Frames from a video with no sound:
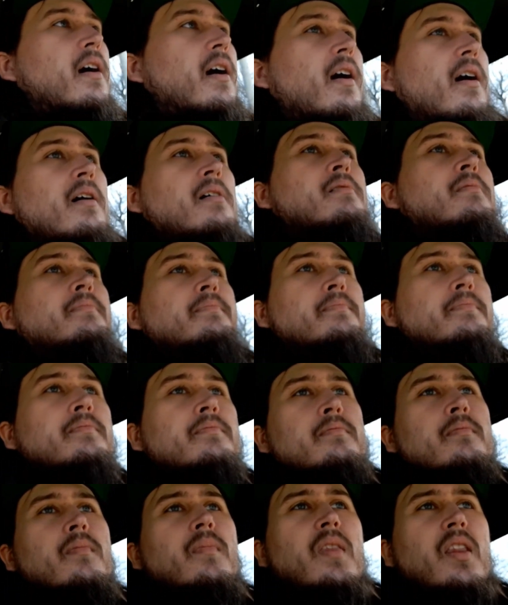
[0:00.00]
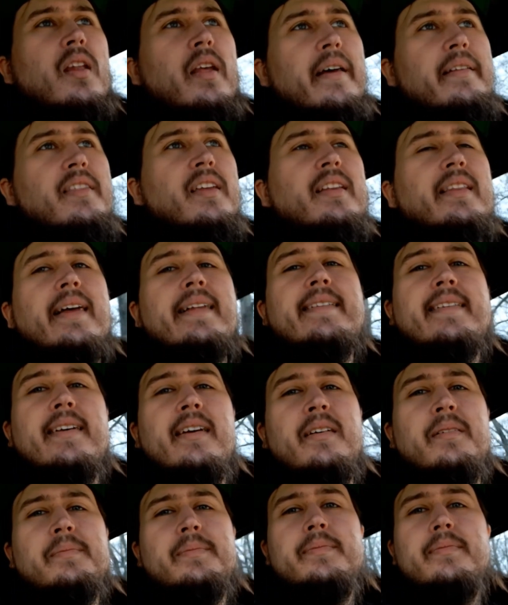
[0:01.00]
I think that's
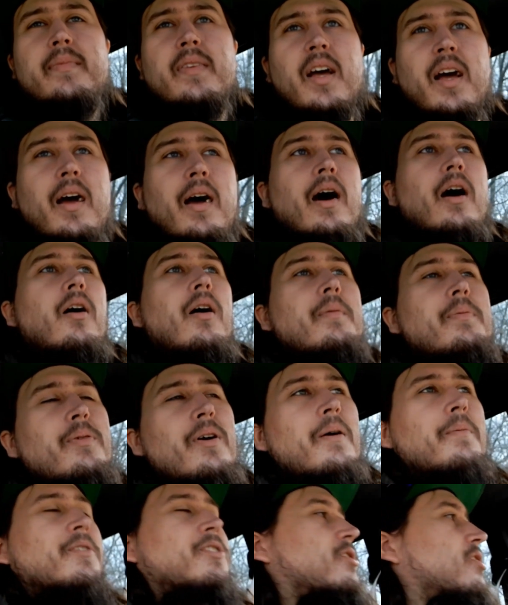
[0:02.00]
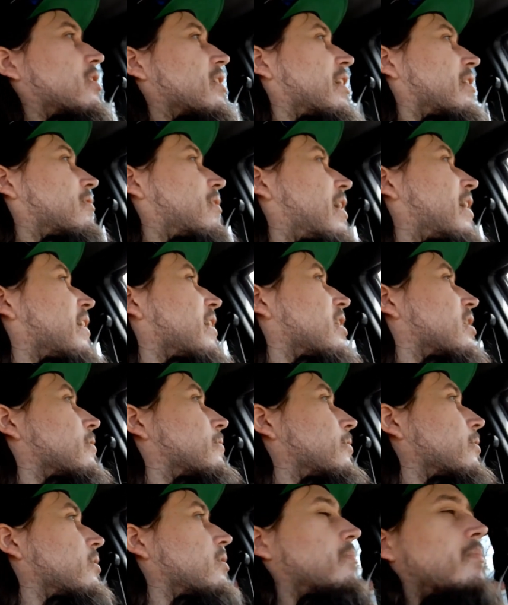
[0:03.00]
it. Oh, I probably should get
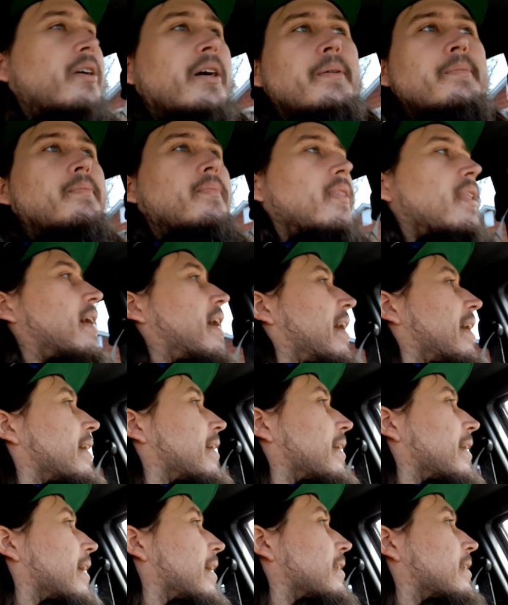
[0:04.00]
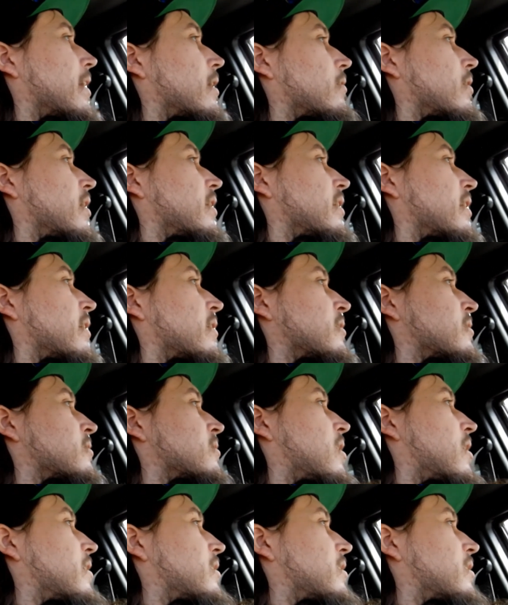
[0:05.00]
radiator fluid, but I ain't gonna get that right now.